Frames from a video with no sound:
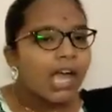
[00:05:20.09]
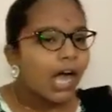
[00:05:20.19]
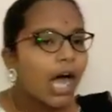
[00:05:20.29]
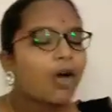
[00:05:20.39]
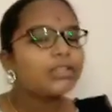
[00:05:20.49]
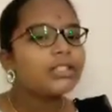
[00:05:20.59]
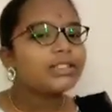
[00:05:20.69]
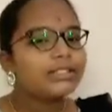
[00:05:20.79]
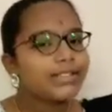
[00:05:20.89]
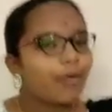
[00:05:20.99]
How does
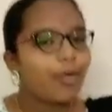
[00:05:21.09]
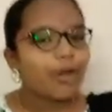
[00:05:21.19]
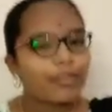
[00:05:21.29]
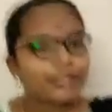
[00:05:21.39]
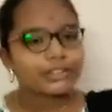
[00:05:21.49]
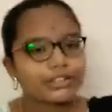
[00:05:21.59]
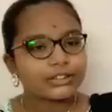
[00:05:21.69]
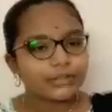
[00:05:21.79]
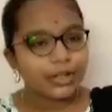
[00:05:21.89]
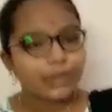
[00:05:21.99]
the cell wall
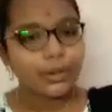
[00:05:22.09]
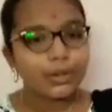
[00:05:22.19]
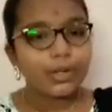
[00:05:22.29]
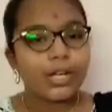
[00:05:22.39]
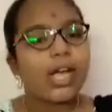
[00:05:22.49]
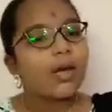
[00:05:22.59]
functions will do?